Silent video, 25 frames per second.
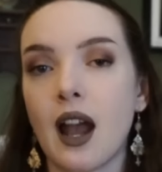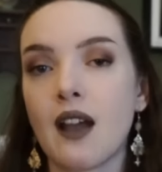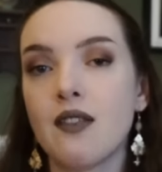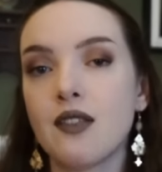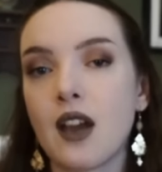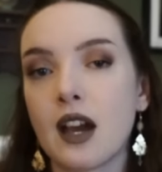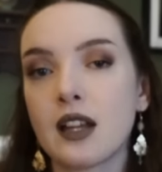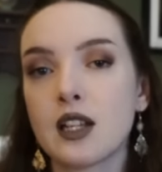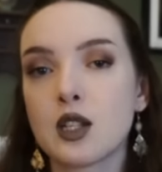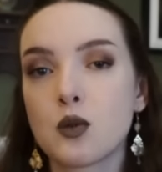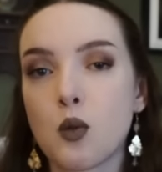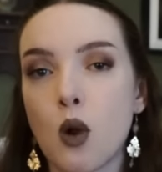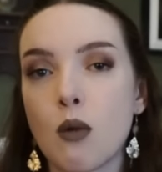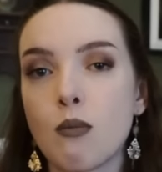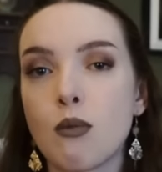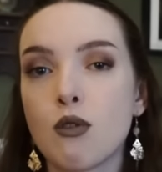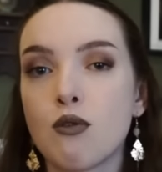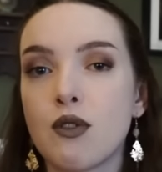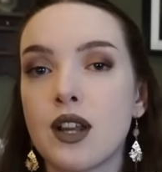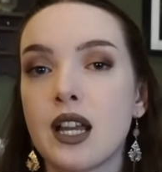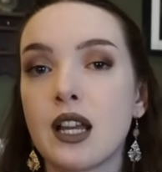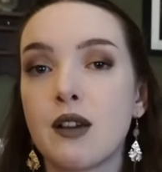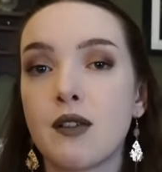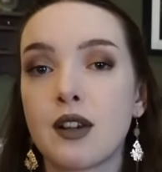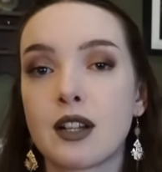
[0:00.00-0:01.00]
And that is what
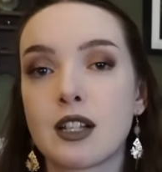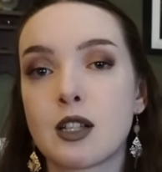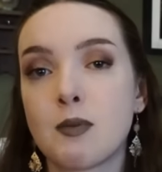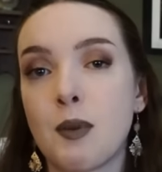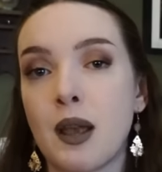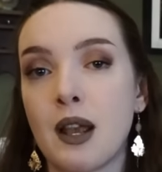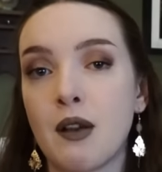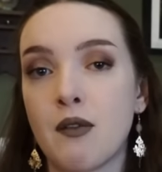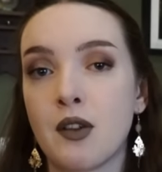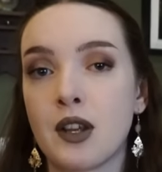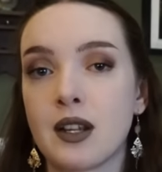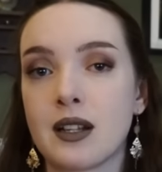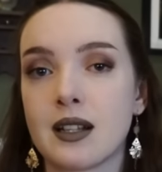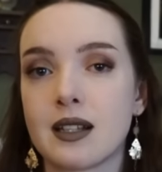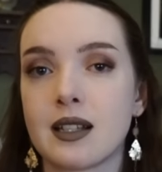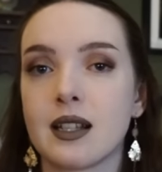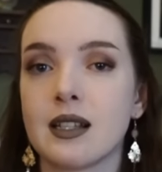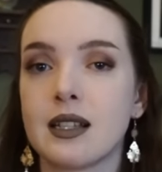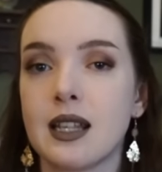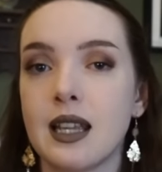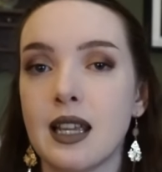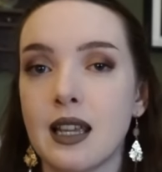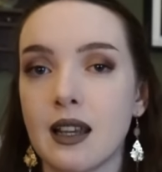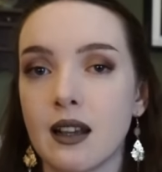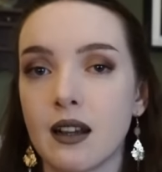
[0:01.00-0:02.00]
Maria
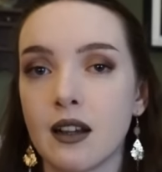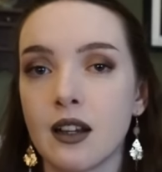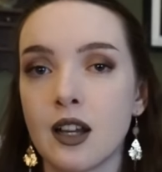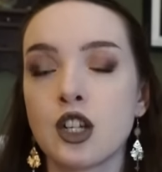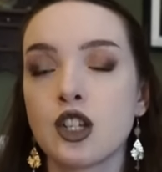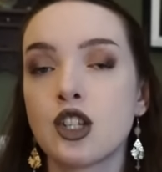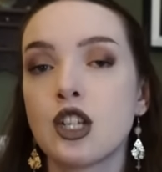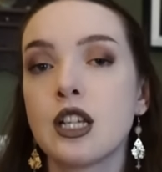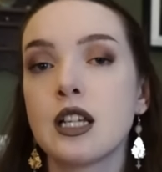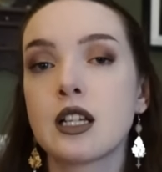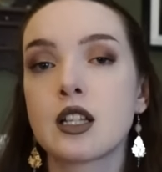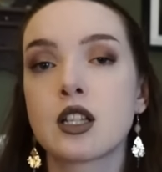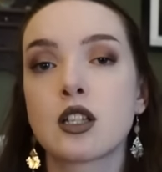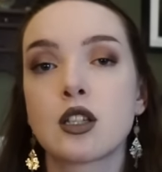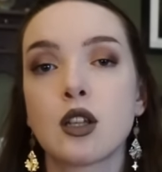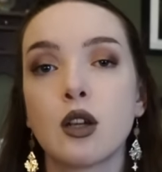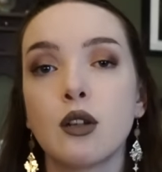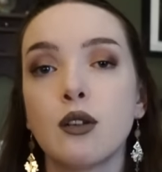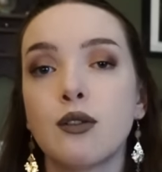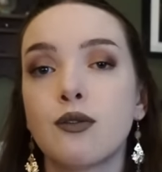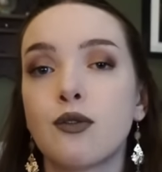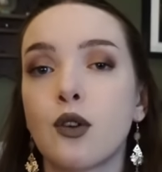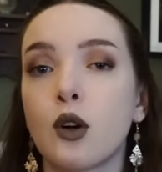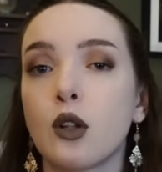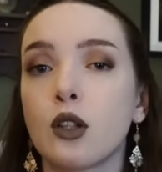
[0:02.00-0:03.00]
experiences here. She is
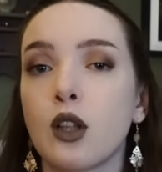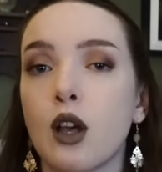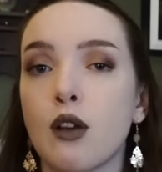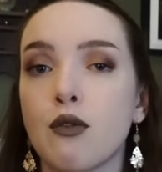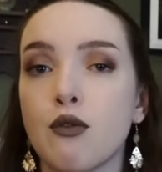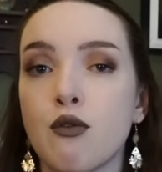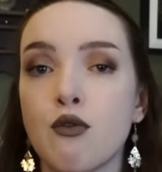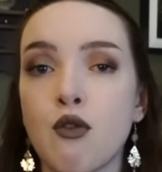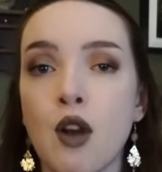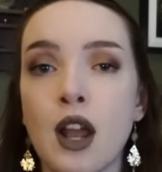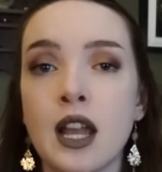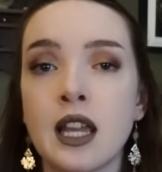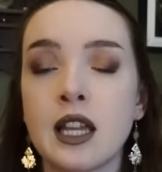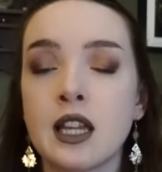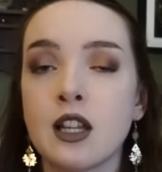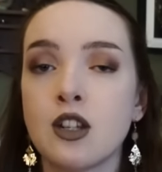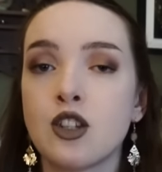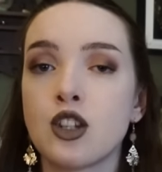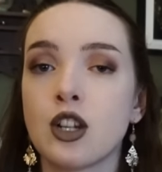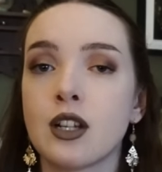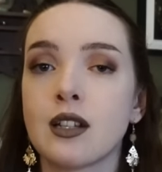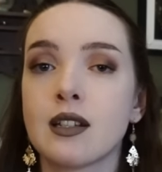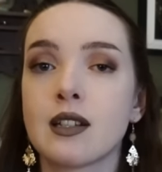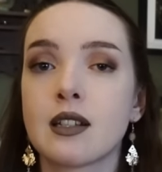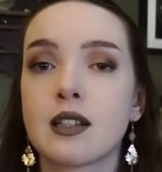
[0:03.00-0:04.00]
so full of
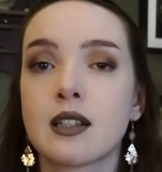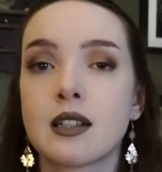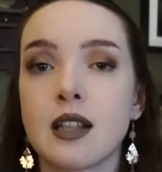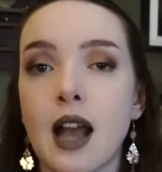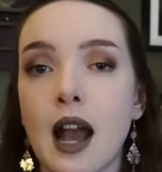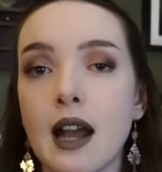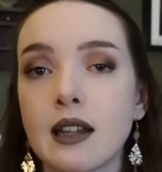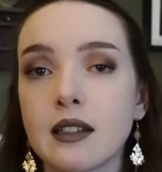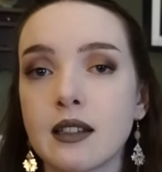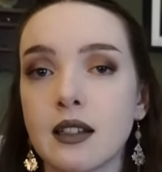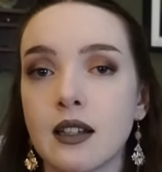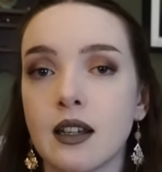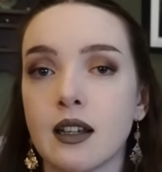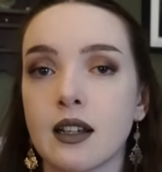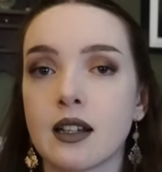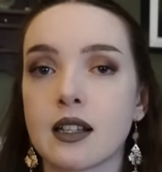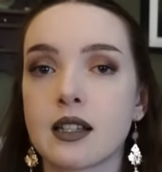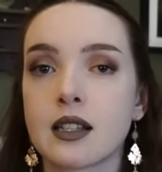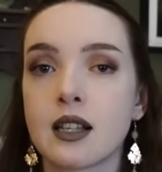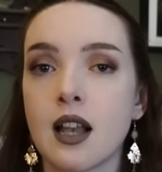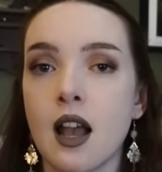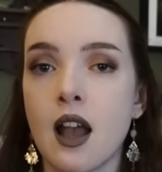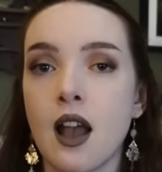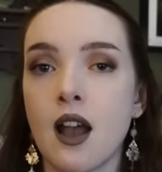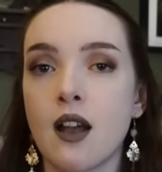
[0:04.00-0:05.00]
rage and
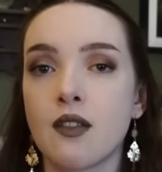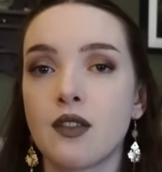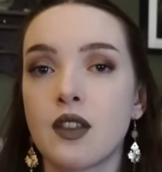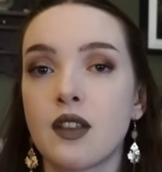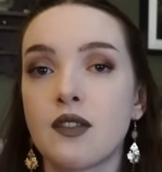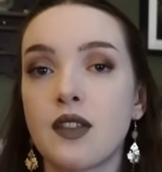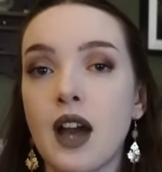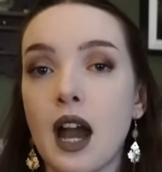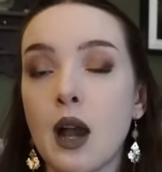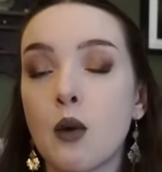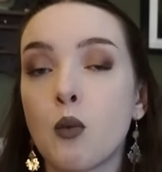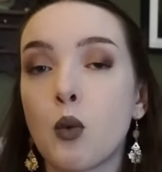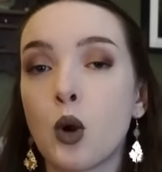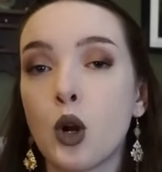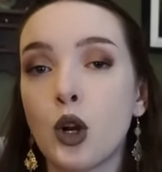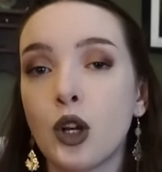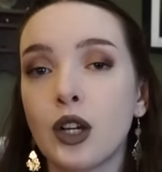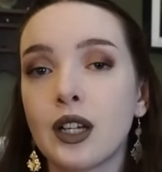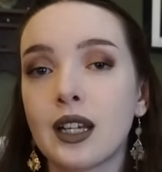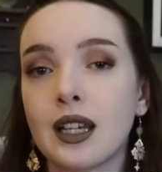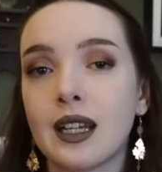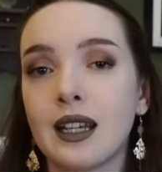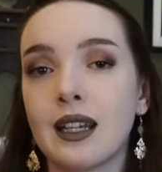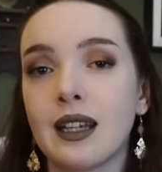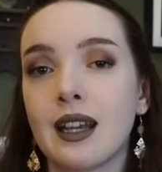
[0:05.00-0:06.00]
sadness that that
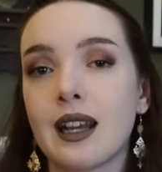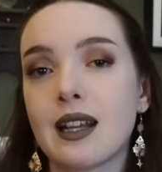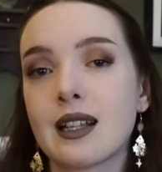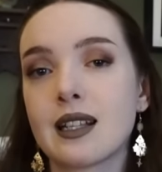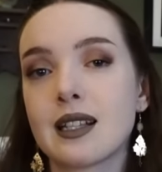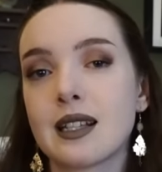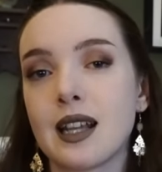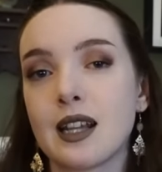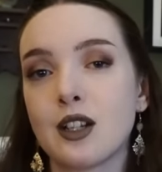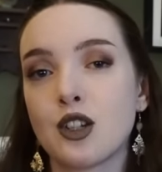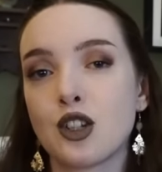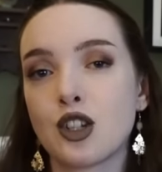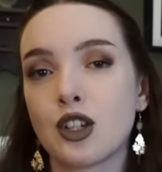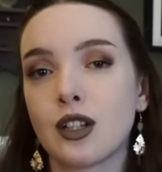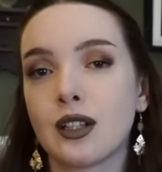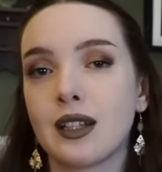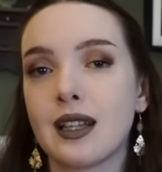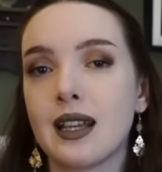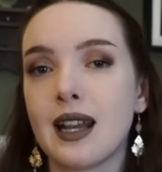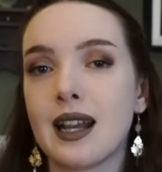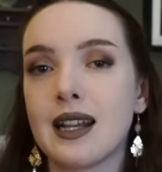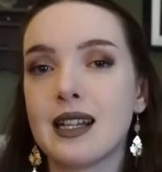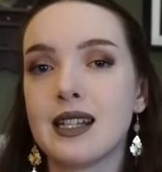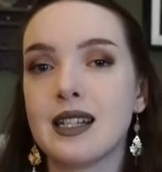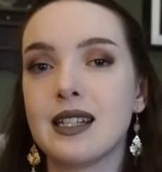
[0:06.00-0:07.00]
working
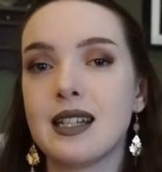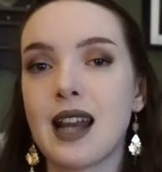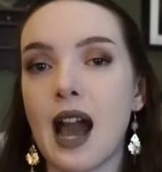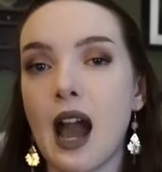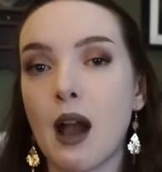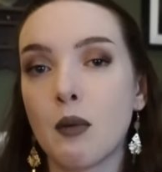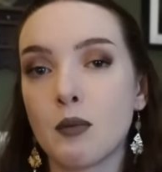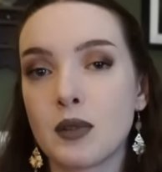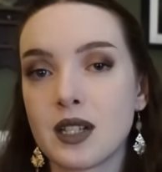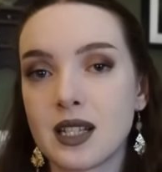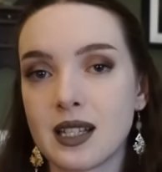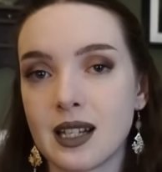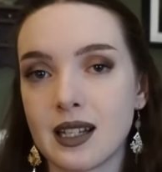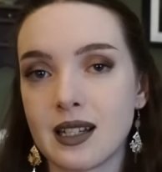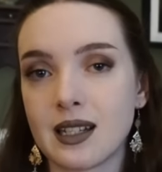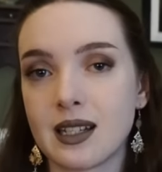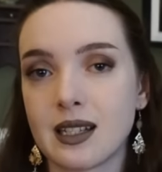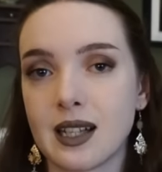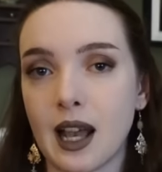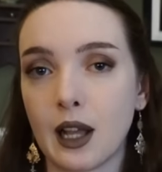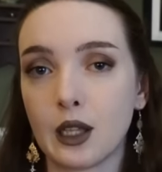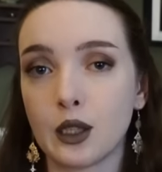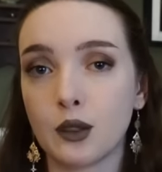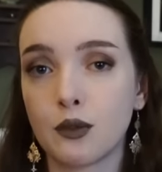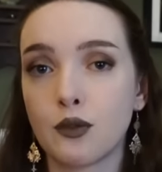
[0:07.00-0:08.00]
essentially adapts
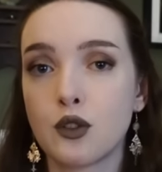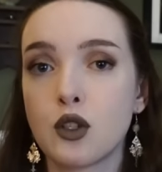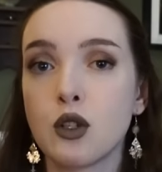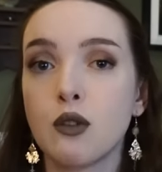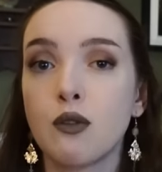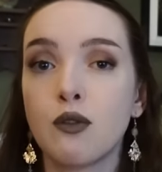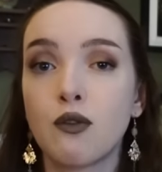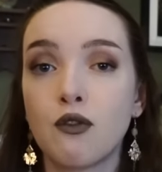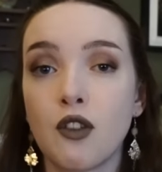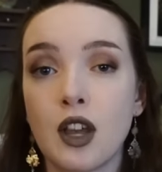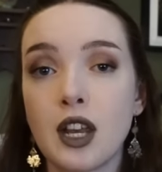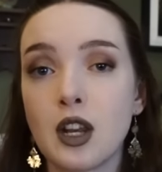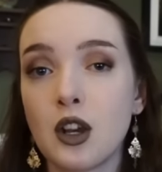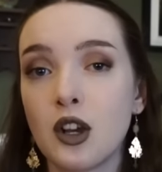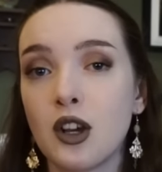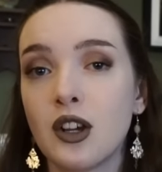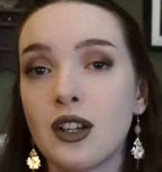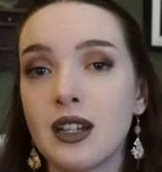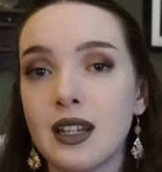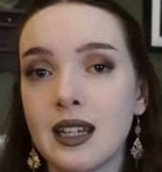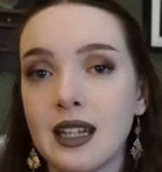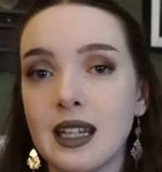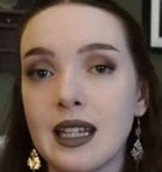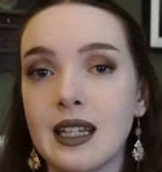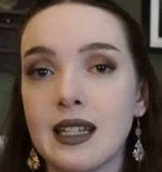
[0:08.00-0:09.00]
itself to fit her
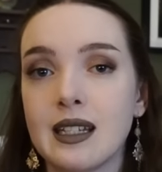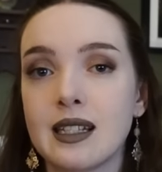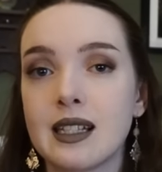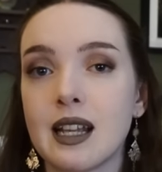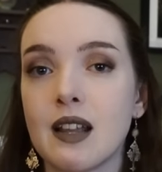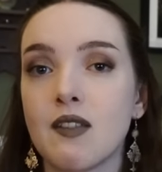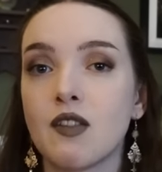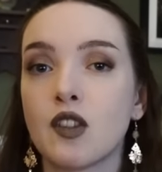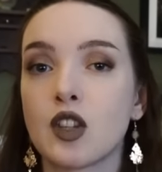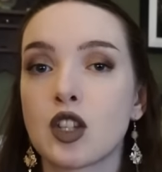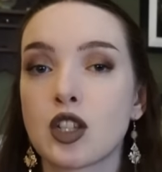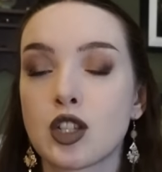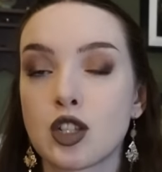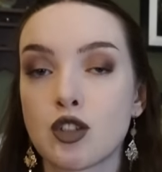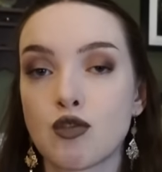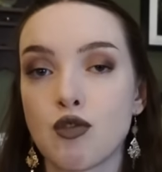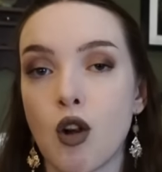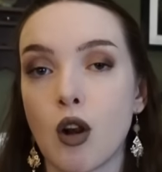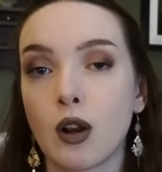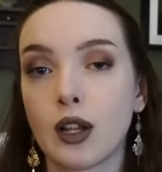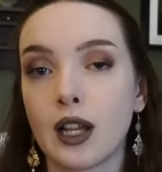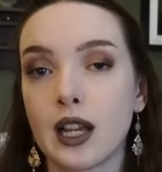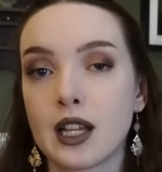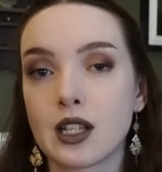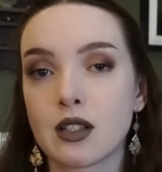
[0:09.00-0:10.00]
needs in the
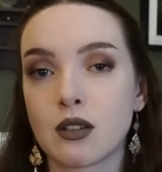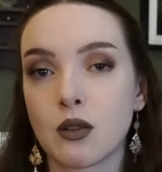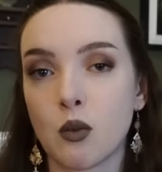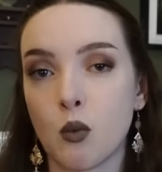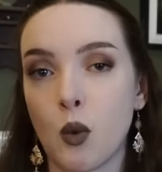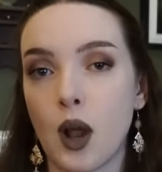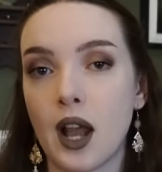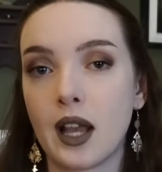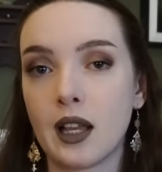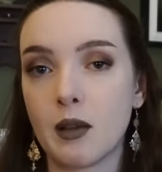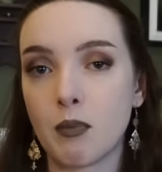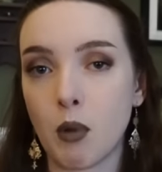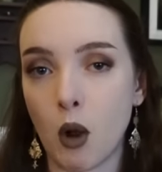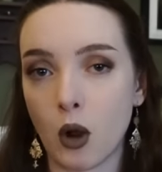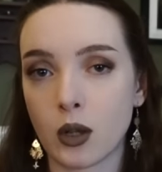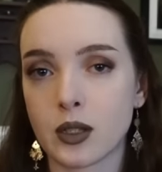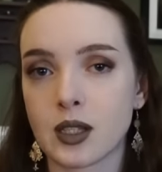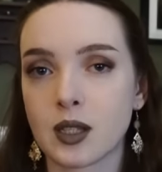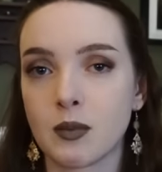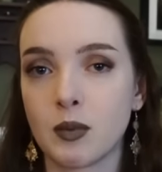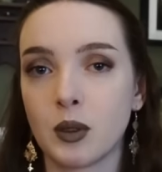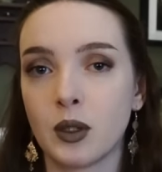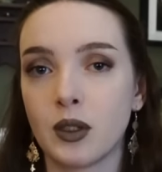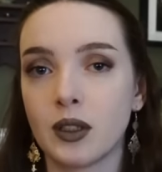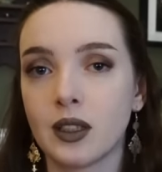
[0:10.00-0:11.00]
strongest way
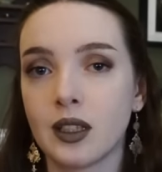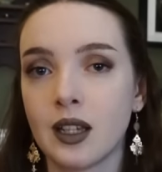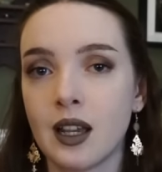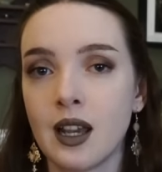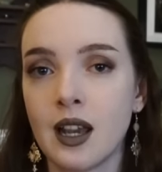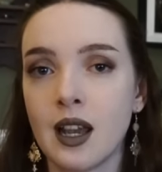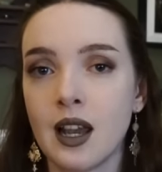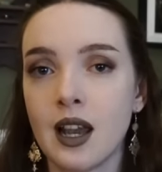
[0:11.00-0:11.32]
possible.